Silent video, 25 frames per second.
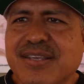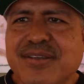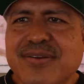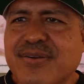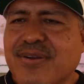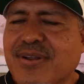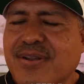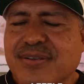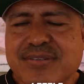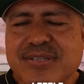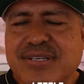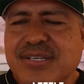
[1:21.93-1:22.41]
He
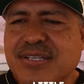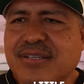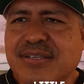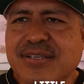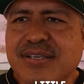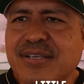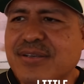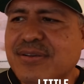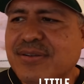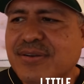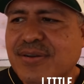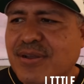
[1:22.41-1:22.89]
could
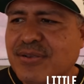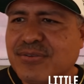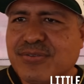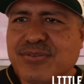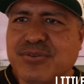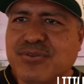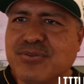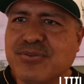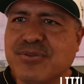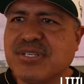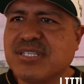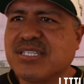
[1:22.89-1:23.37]

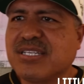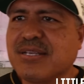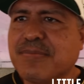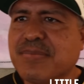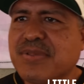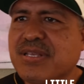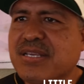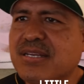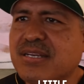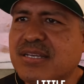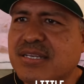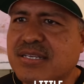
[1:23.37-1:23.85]
also do the same
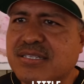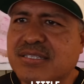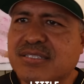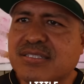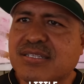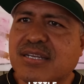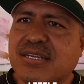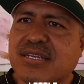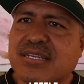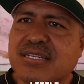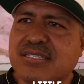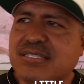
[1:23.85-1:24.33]
thing
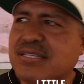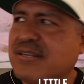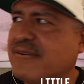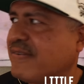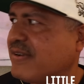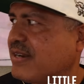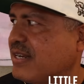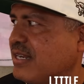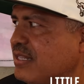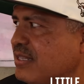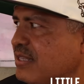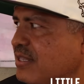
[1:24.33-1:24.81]
against
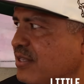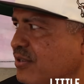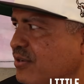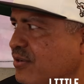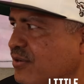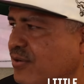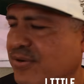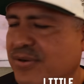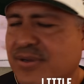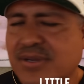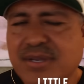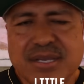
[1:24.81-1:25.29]
Navarrete. You
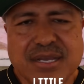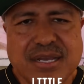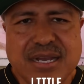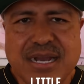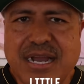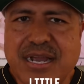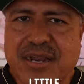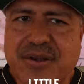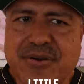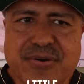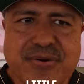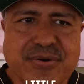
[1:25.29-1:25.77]
know,
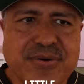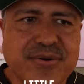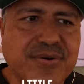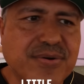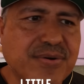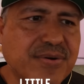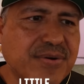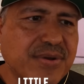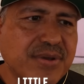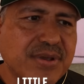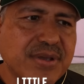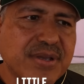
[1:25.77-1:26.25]
I
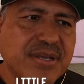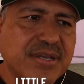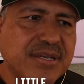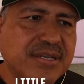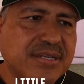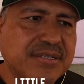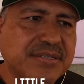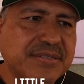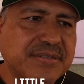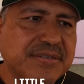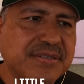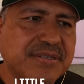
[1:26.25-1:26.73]
know
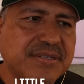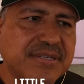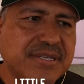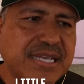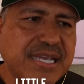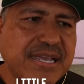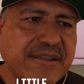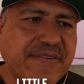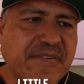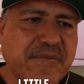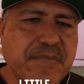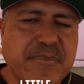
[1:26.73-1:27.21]

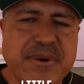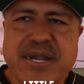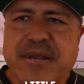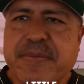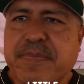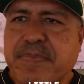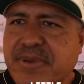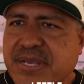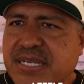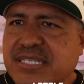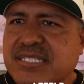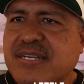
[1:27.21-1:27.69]
everybody
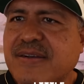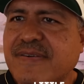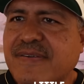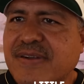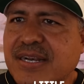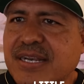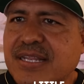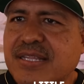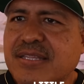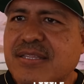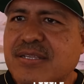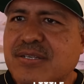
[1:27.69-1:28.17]
picks
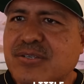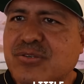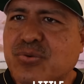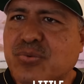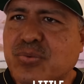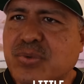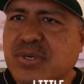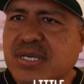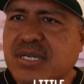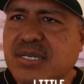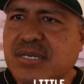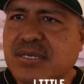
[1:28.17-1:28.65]
Navarrete to
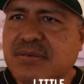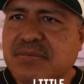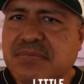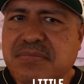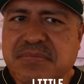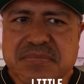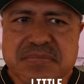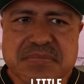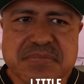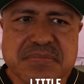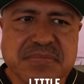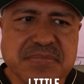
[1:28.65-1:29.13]
win.
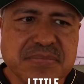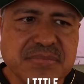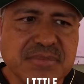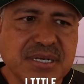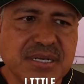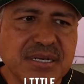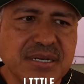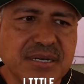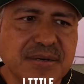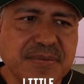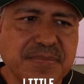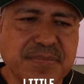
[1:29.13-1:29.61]

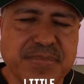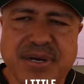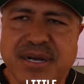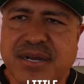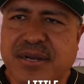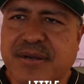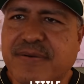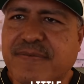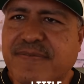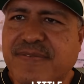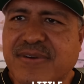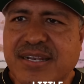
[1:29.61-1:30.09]

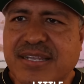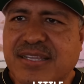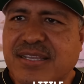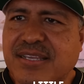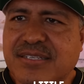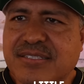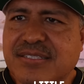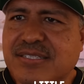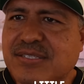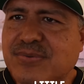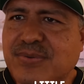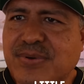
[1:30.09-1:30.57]
But
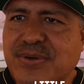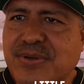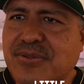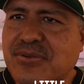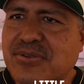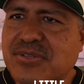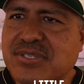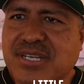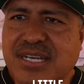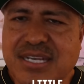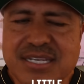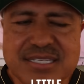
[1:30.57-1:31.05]
Valdez is one of
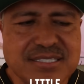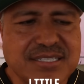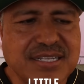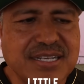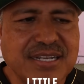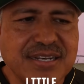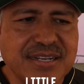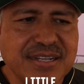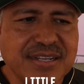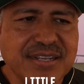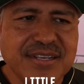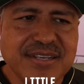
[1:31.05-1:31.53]
those guys
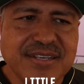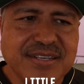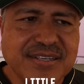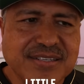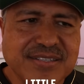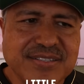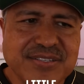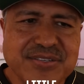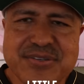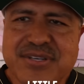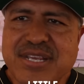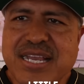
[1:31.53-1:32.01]
that
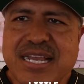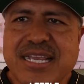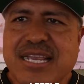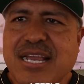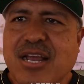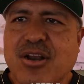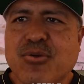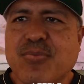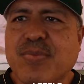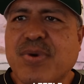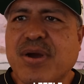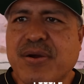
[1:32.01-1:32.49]
you can't
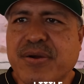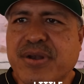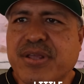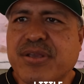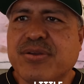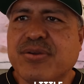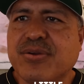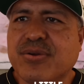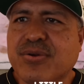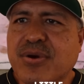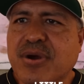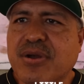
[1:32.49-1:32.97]
count him out. He
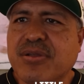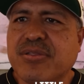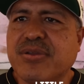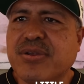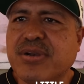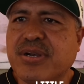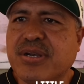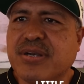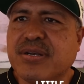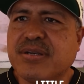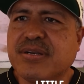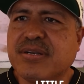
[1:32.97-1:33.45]
could go out
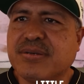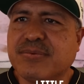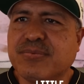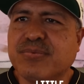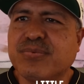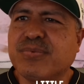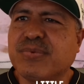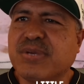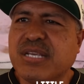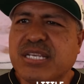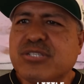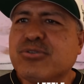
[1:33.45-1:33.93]
there,
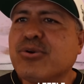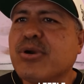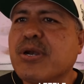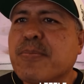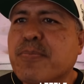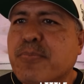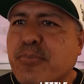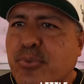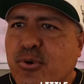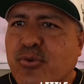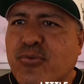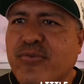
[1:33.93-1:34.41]
and he's
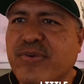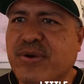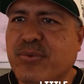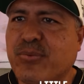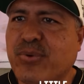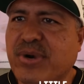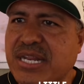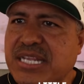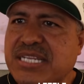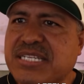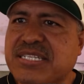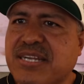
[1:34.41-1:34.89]
already proven
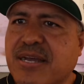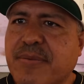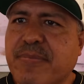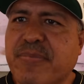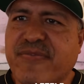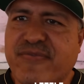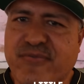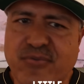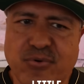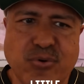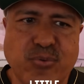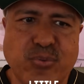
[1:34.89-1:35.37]
what he's done
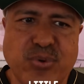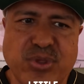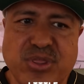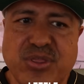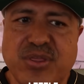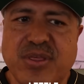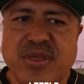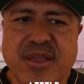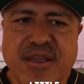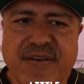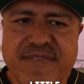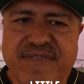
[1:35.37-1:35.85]
before with
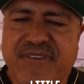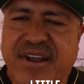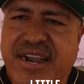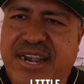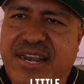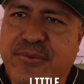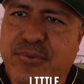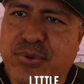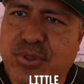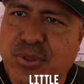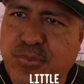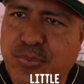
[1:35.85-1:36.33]

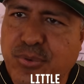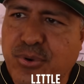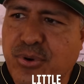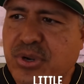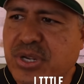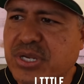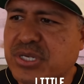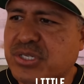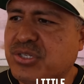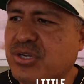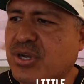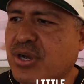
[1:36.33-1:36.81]
fighting with a
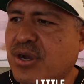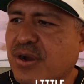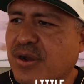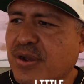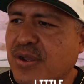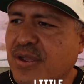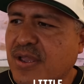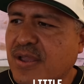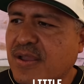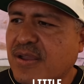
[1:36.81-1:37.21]
broken jaw.